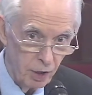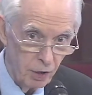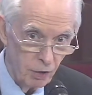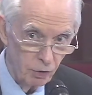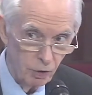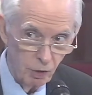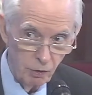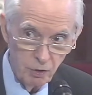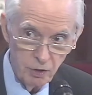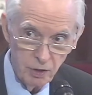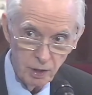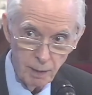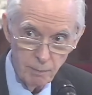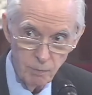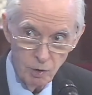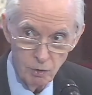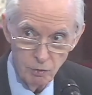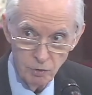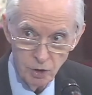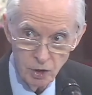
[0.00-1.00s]
you'll notice I'm
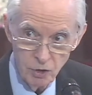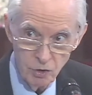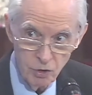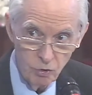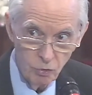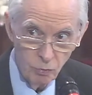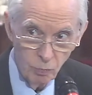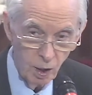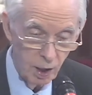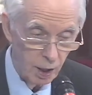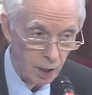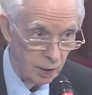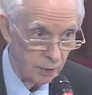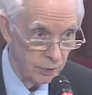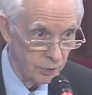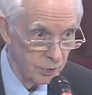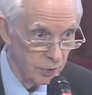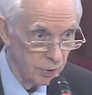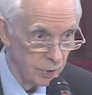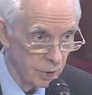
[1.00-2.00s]
using two
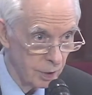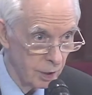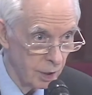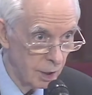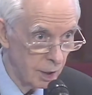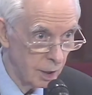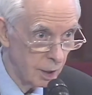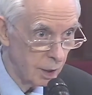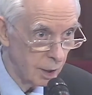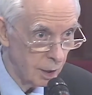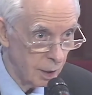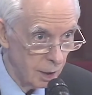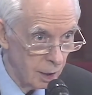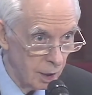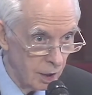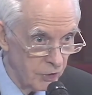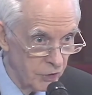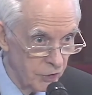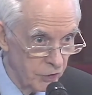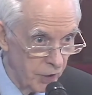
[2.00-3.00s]
words,
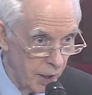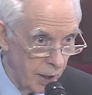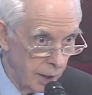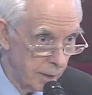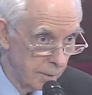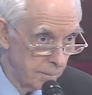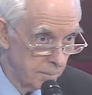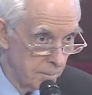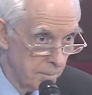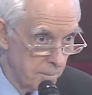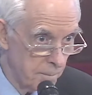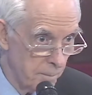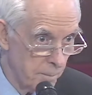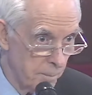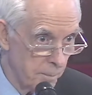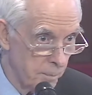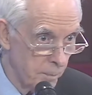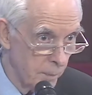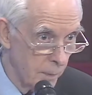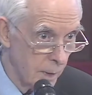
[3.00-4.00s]
sin
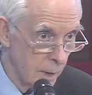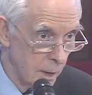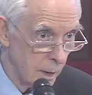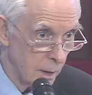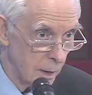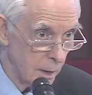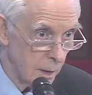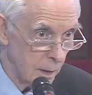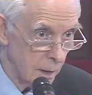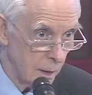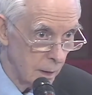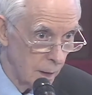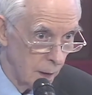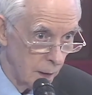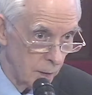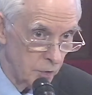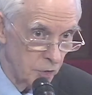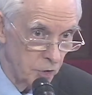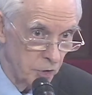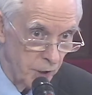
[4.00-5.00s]

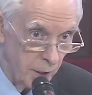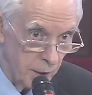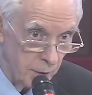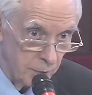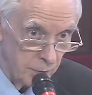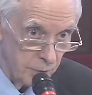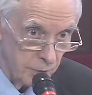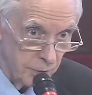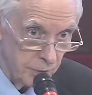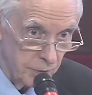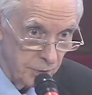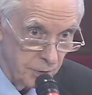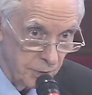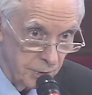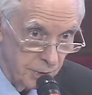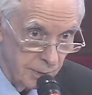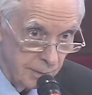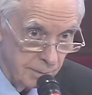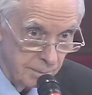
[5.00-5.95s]
and sins.